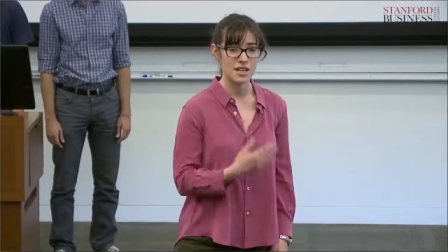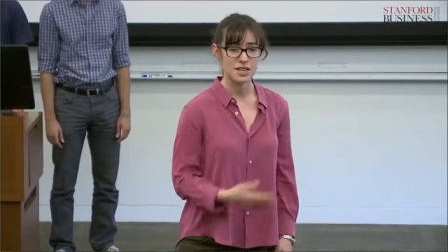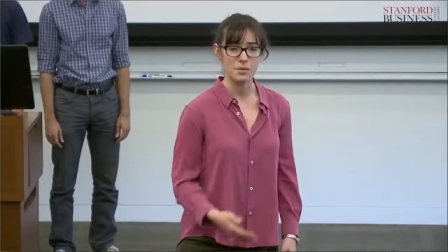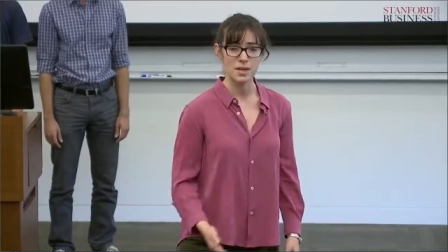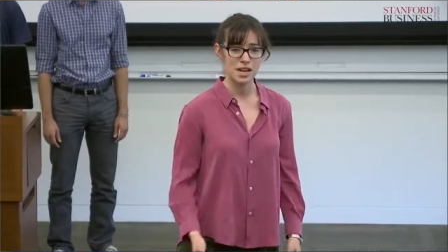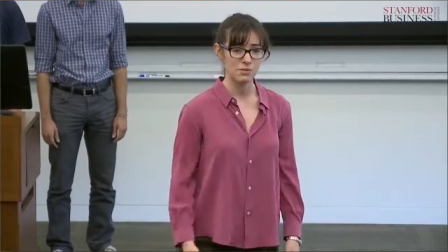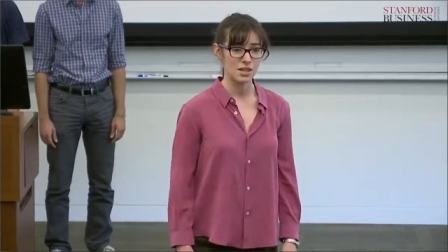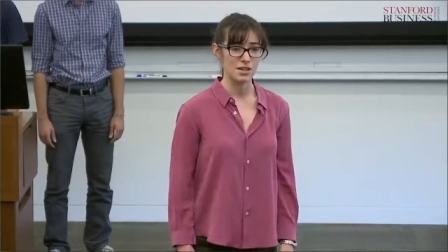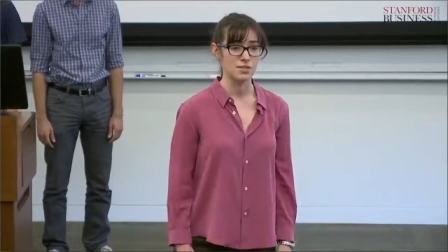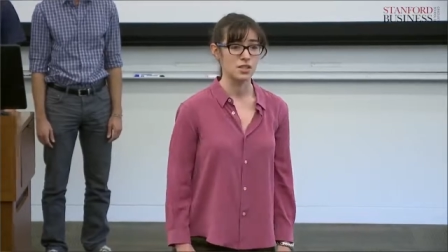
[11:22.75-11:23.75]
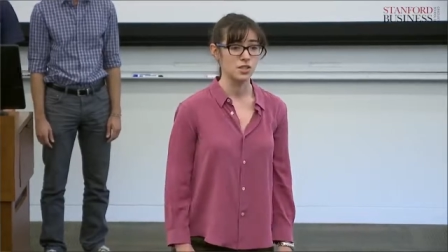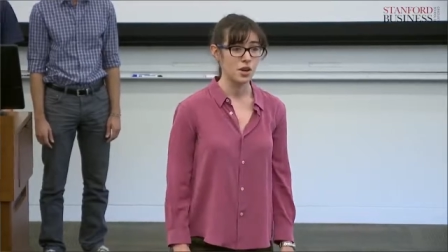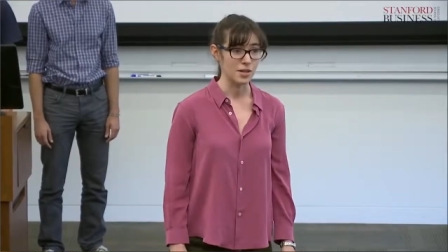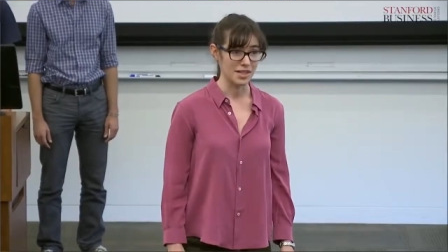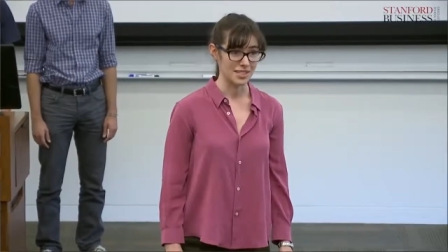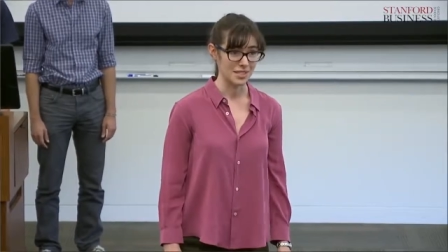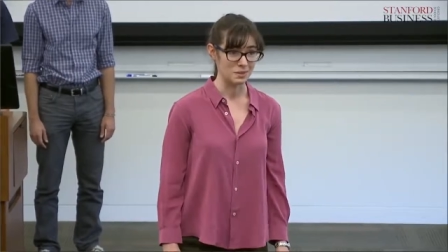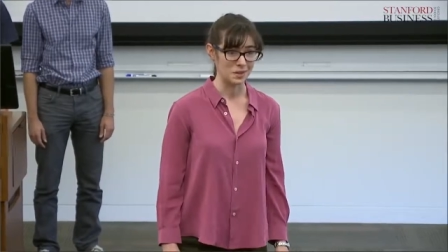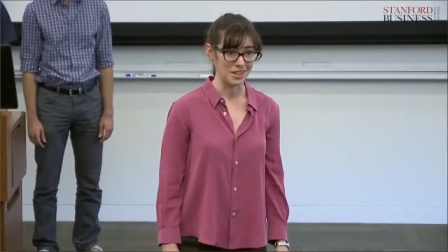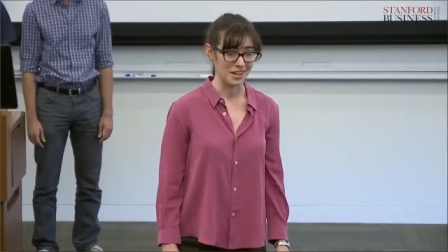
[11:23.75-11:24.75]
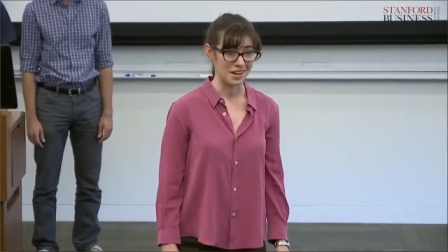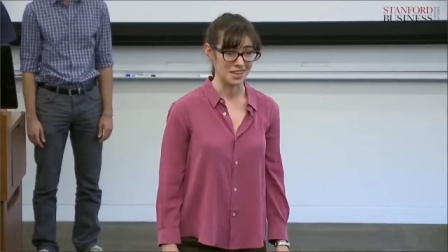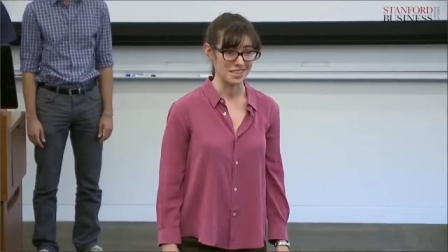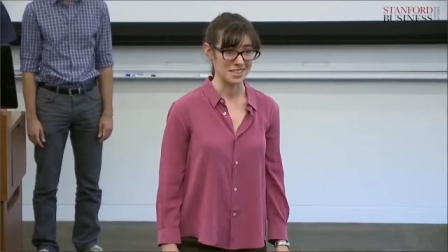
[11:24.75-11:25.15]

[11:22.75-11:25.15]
that we never even notice what the audience